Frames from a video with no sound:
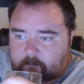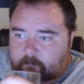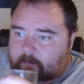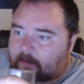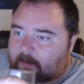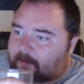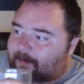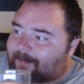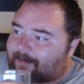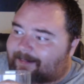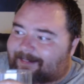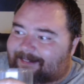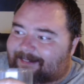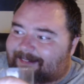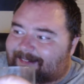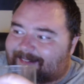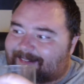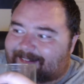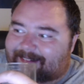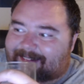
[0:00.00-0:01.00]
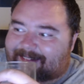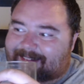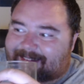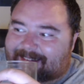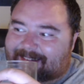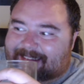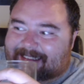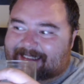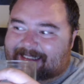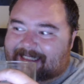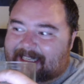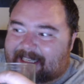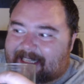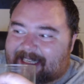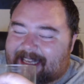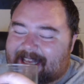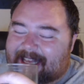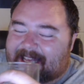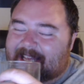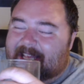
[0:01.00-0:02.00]
I
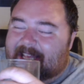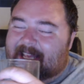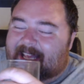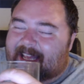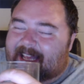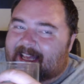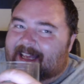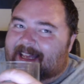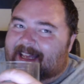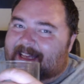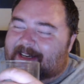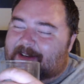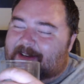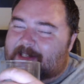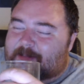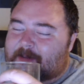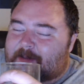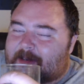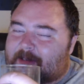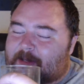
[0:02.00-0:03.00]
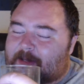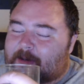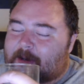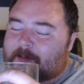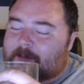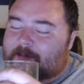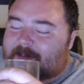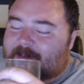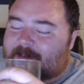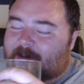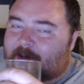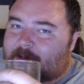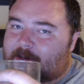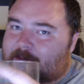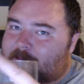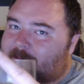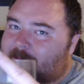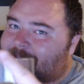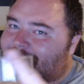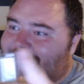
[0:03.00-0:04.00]
know it's been two episodes,
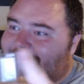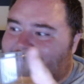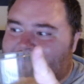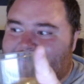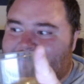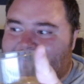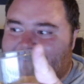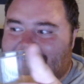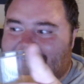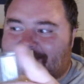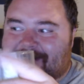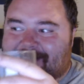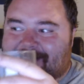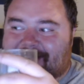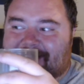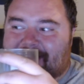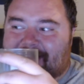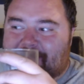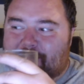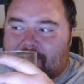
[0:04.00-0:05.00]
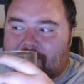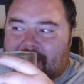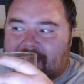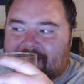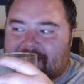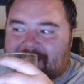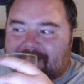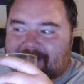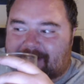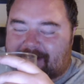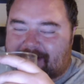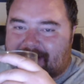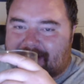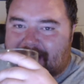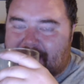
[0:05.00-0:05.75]
but I'm trying to not